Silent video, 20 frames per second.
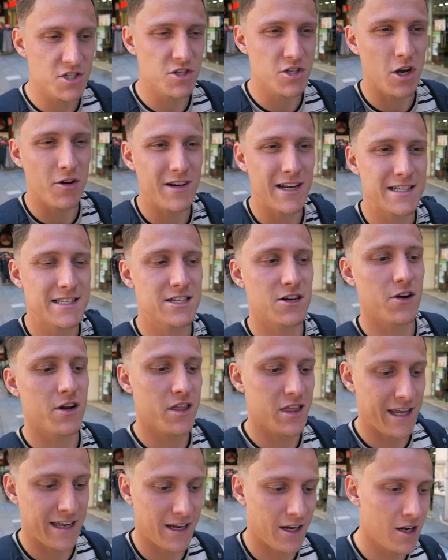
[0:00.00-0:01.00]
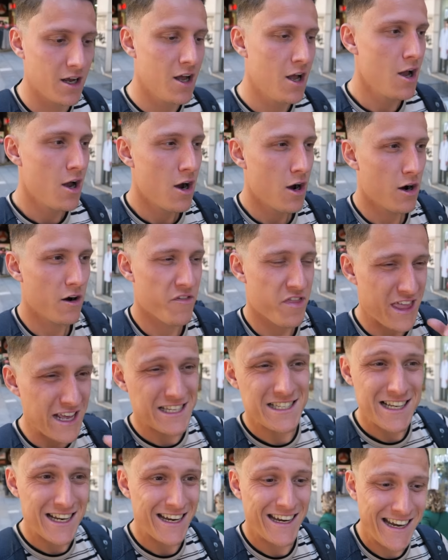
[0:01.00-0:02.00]
you don't necessarily think of
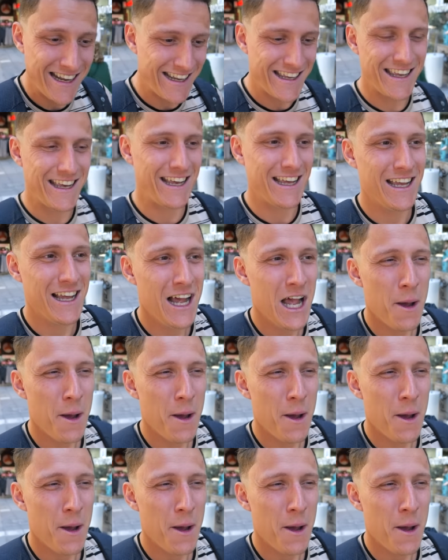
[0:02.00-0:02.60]
Thessaloniki.